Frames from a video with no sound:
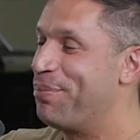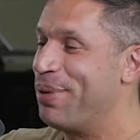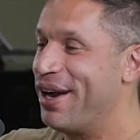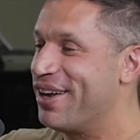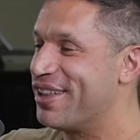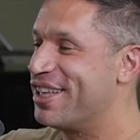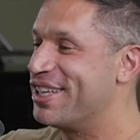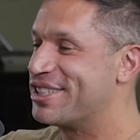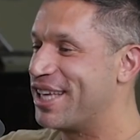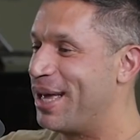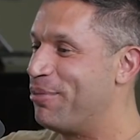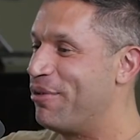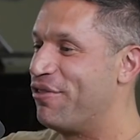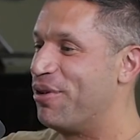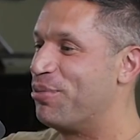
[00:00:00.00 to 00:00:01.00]
apparently
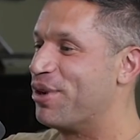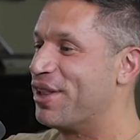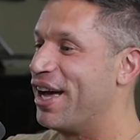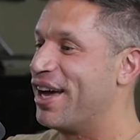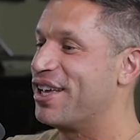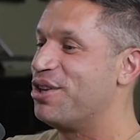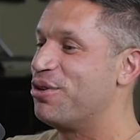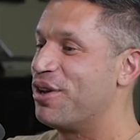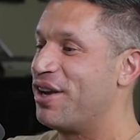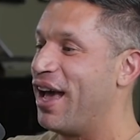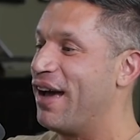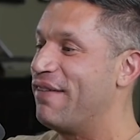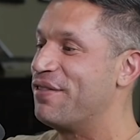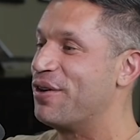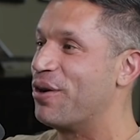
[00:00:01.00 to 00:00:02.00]
some of them were like, you can
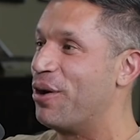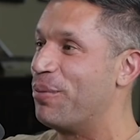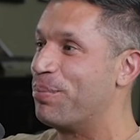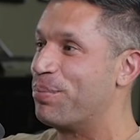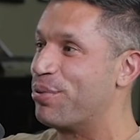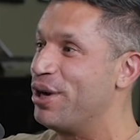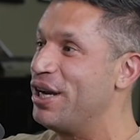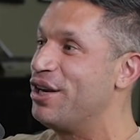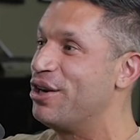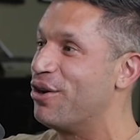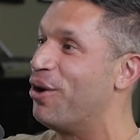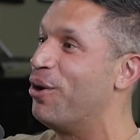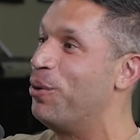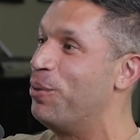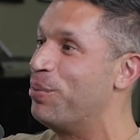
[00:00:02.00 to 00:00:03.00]
have bring
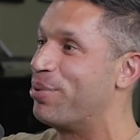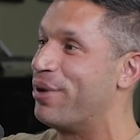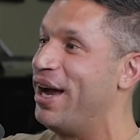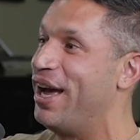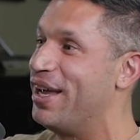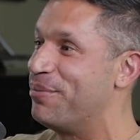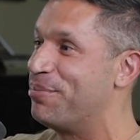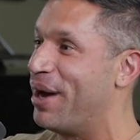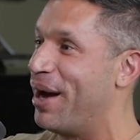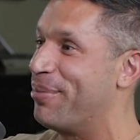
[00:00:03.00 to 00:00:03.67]
your own bread